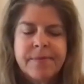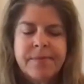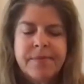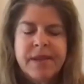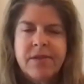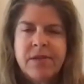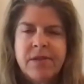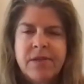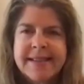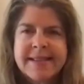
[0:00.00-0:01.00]
And
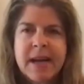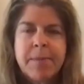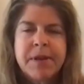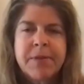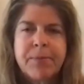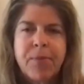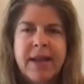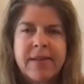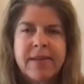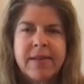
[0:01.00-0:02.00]
then the next couple of
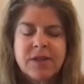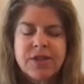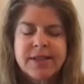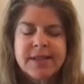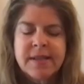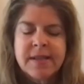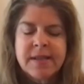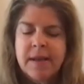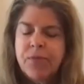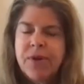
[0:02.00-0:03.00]
breaths, just
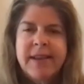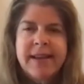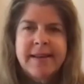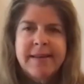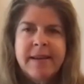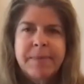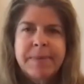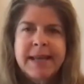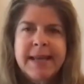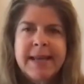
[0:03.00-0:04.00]
breathing in
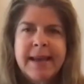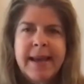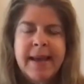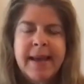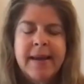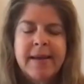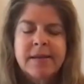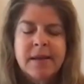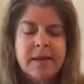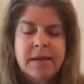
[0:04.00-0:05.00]
deeply
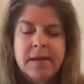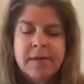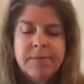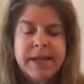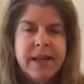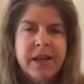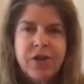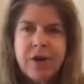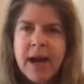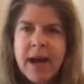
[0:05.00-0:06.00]
and
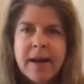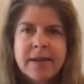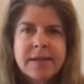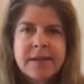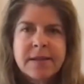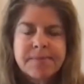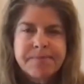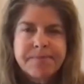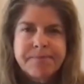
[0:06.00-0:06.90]
blinking your eyes